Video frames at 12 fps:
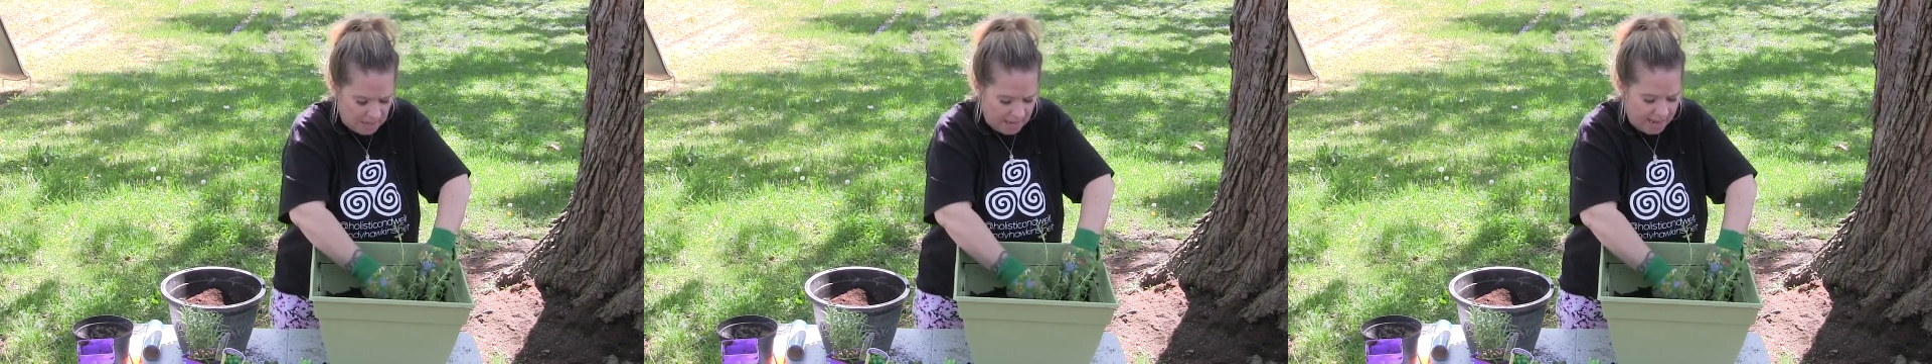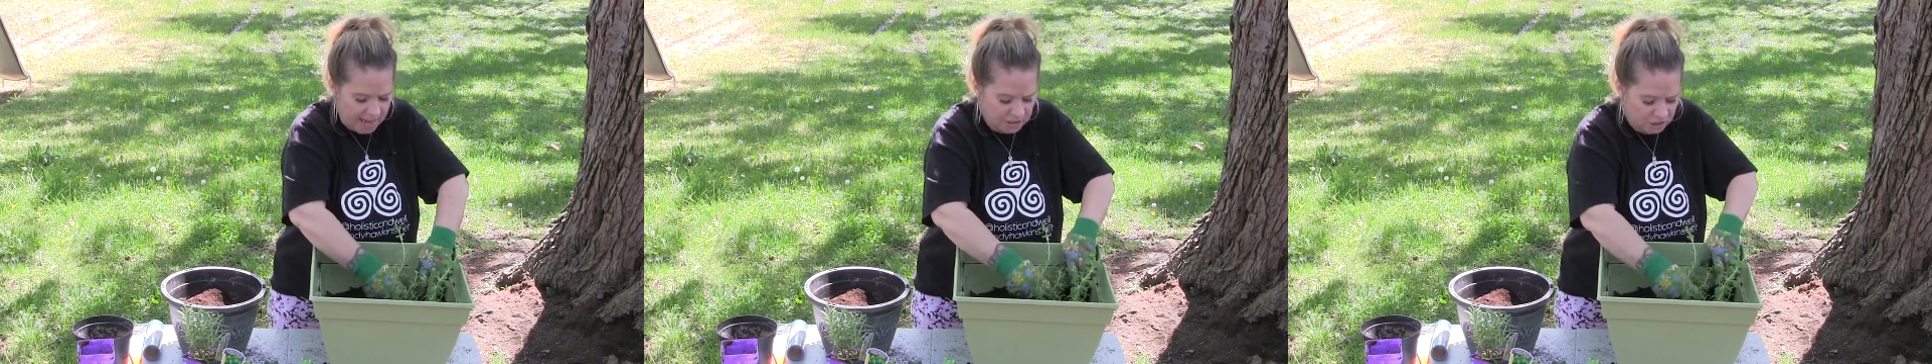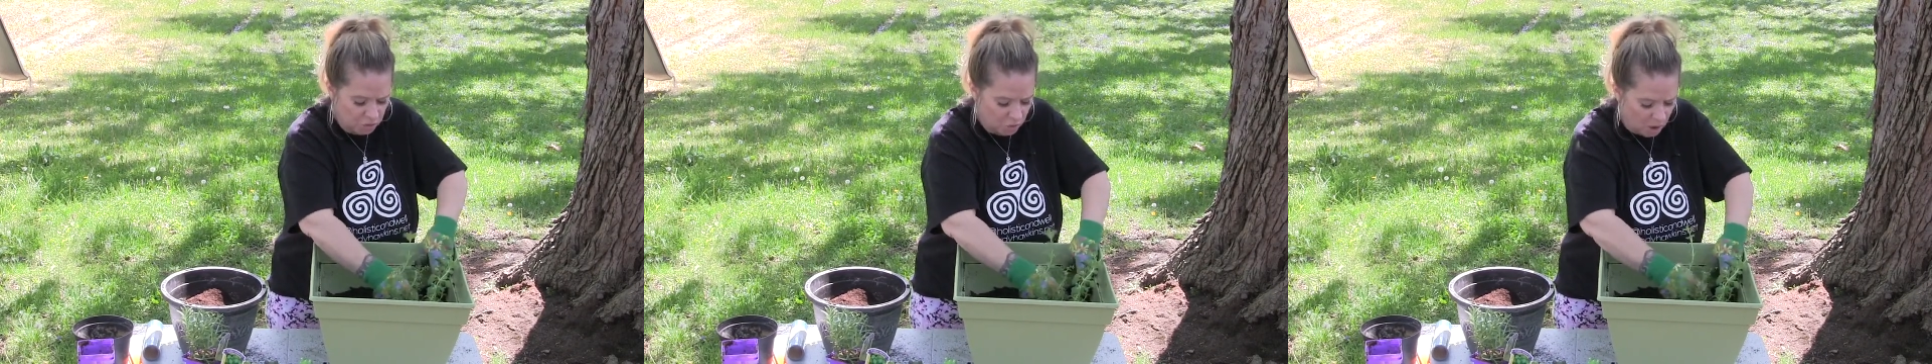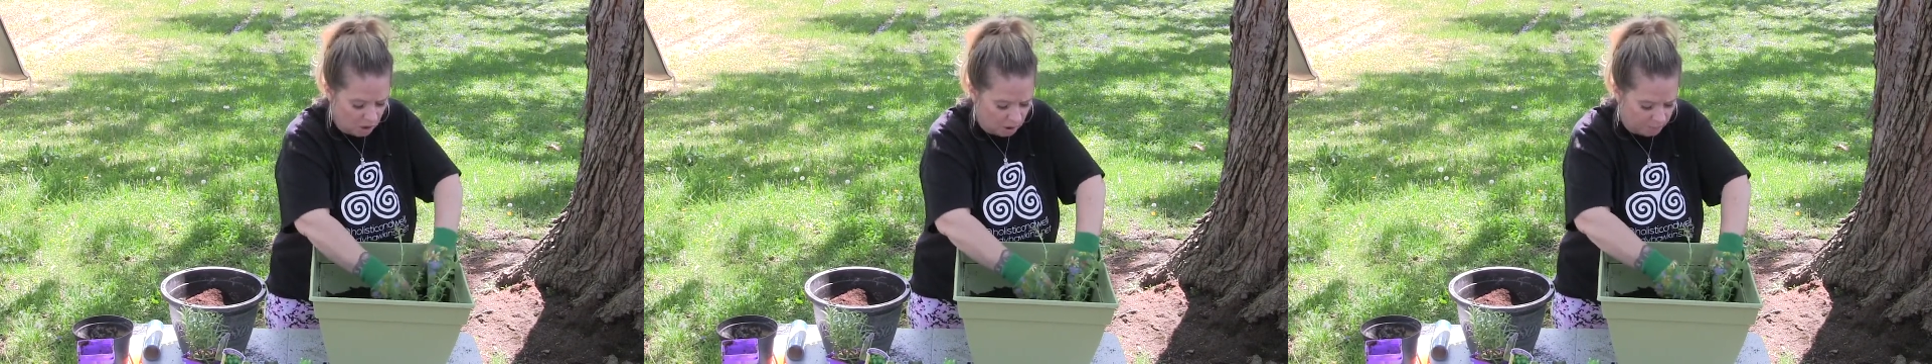as you
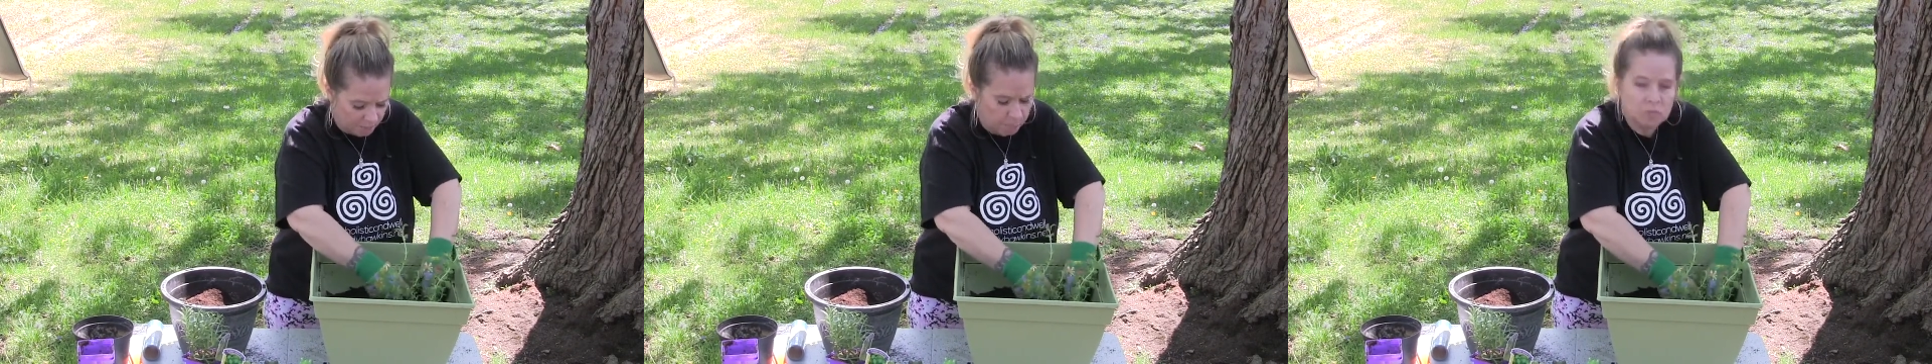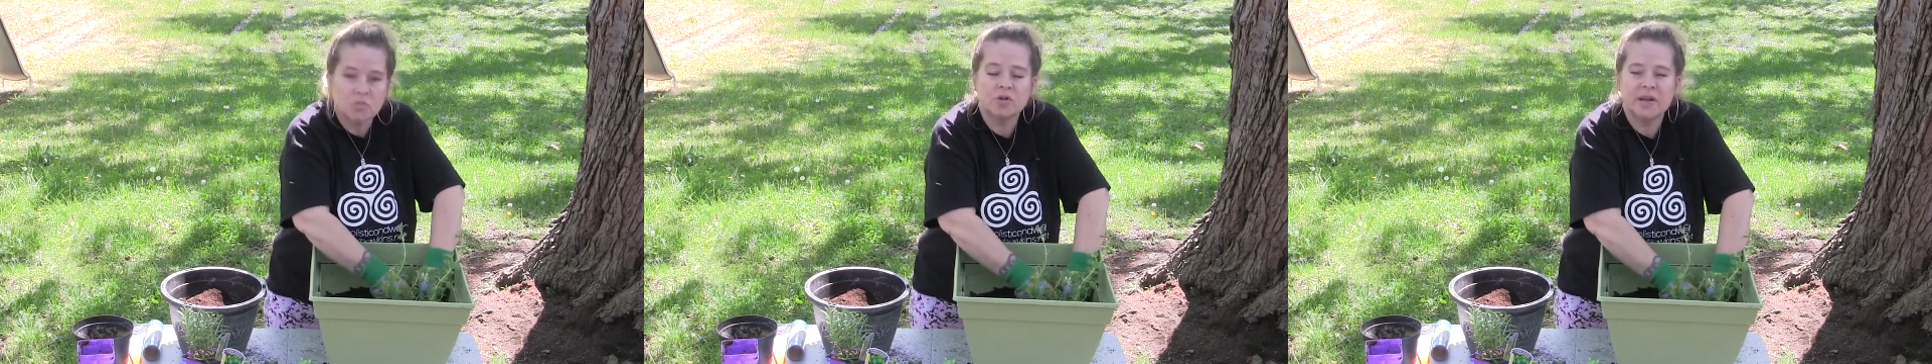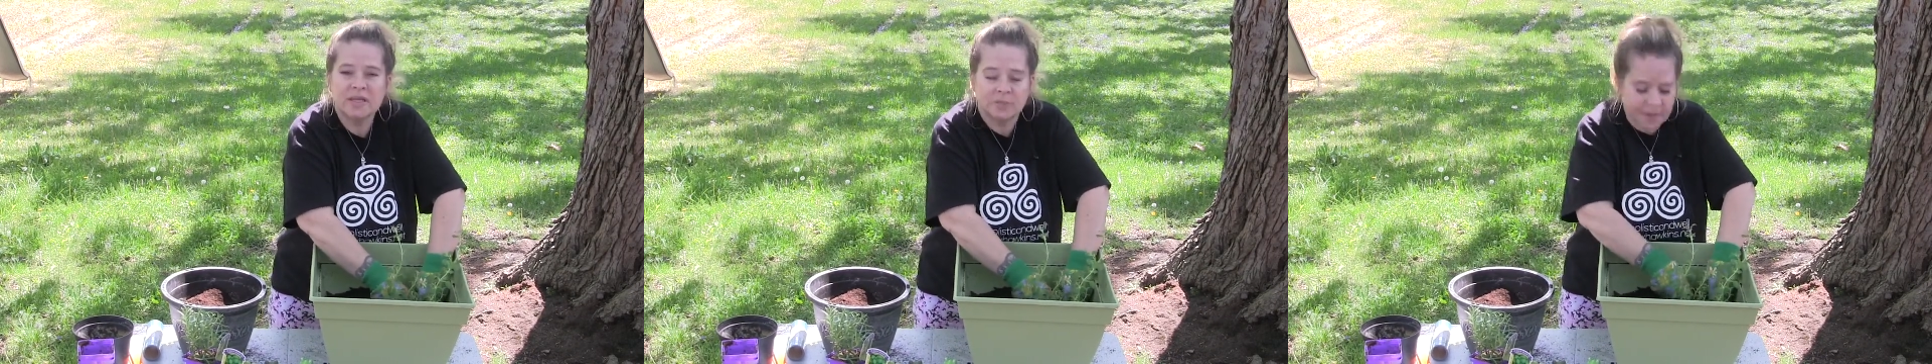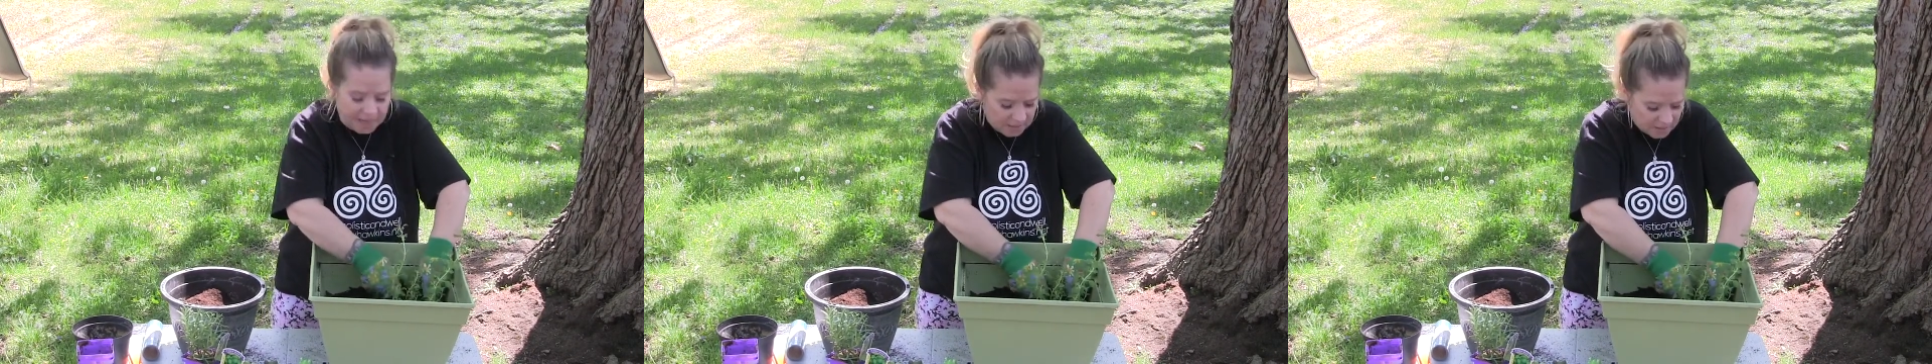are
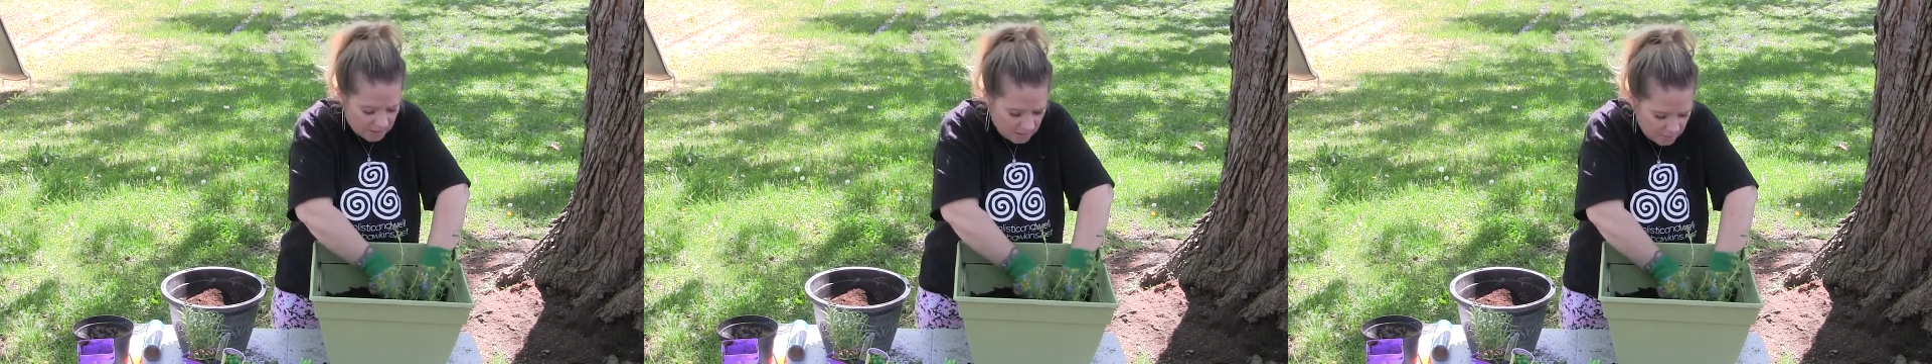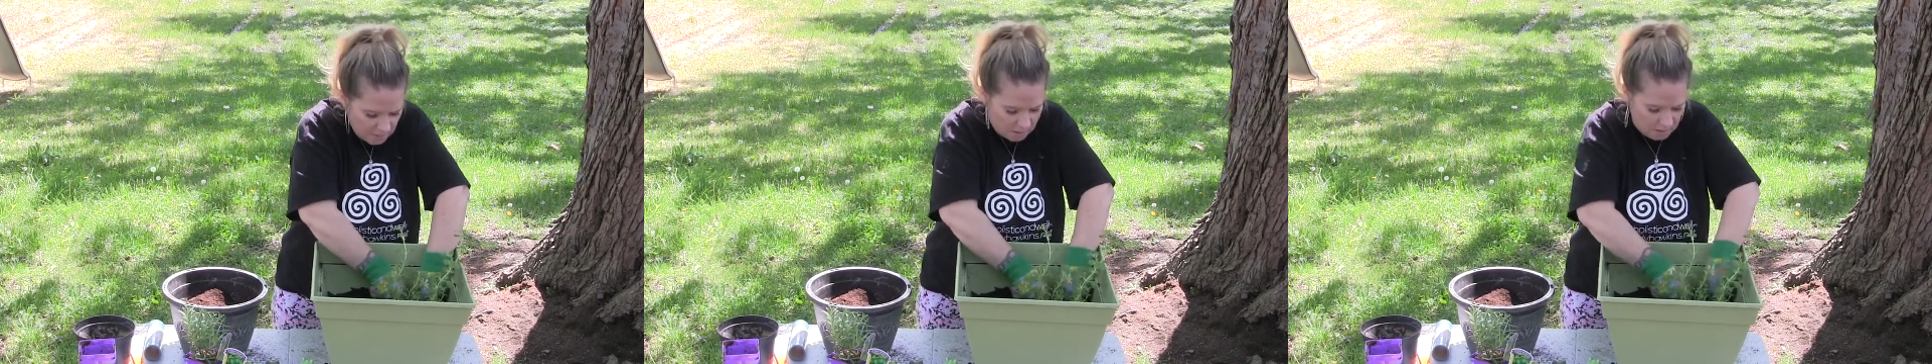transplanting them.